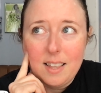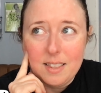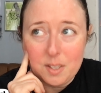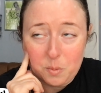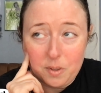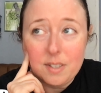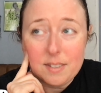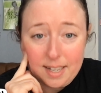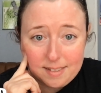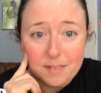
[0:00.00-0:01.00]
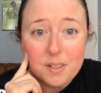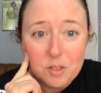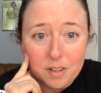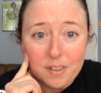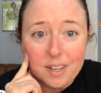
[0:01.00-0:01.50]
This one is Dice Envy
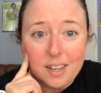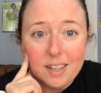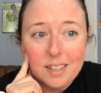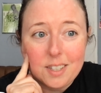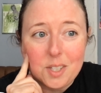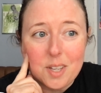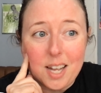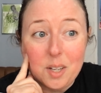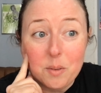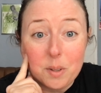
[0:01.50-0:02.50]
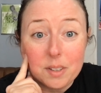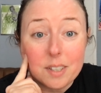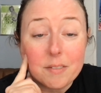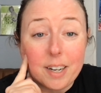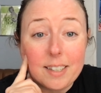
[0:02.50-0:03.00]
trivia. Anyone
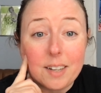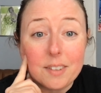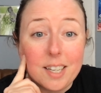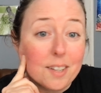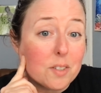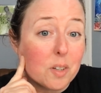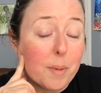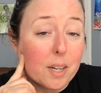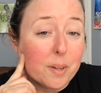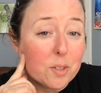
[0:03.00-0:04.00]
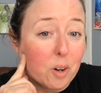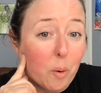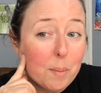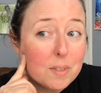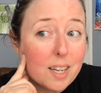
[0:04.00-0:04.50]
can find out the answer by going to our
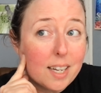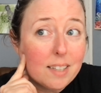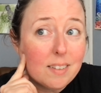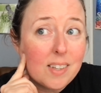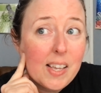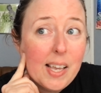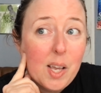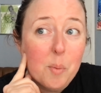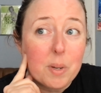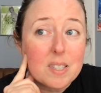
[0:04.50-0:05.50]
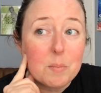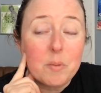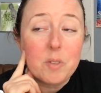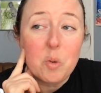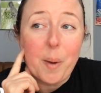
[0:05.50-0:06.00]
website, but some
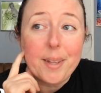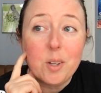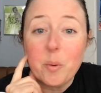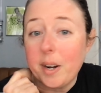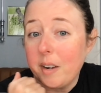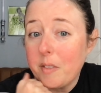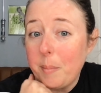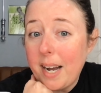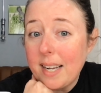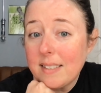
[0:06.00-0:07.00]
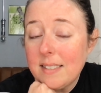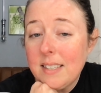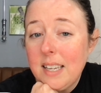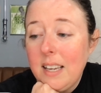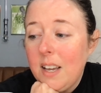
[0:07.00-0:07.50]
of you might know right off the bat.
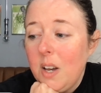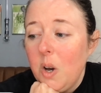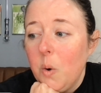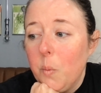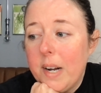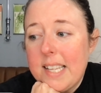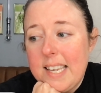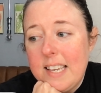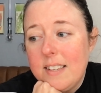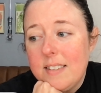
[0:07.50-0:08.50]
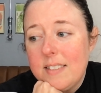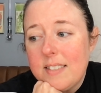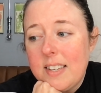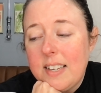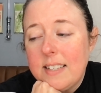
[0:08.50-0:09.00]
What
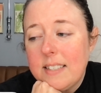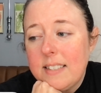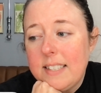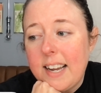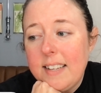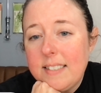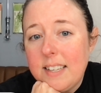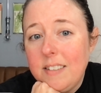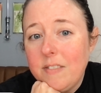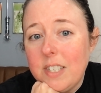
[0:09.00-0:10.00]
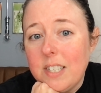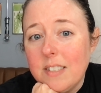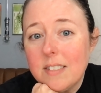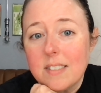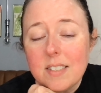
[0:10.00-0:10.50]
is Dice
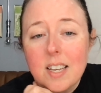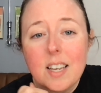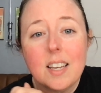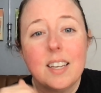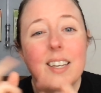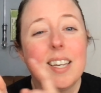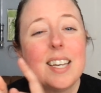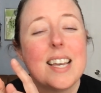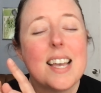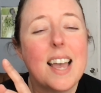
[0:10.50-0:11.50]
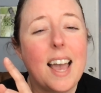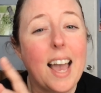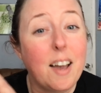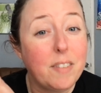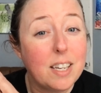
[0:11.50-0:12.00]
Envy's
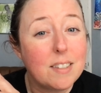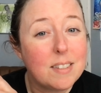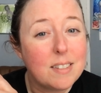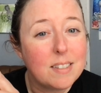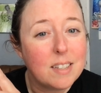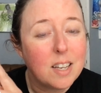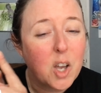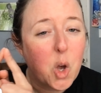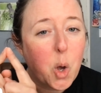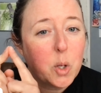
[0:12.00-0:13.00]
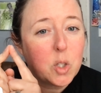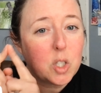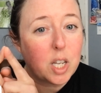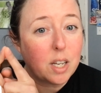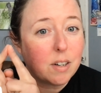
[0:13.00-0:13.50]
heaviest
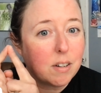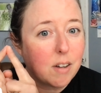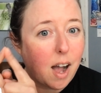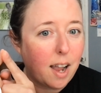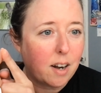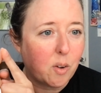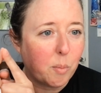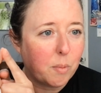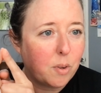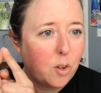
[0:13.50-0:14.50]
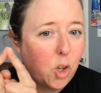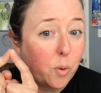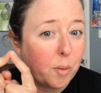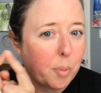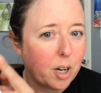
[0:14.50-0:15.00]
single item you
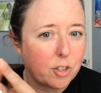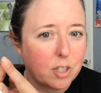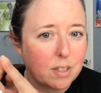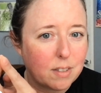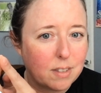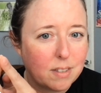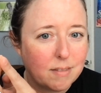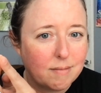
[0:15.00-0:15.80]
can purchase?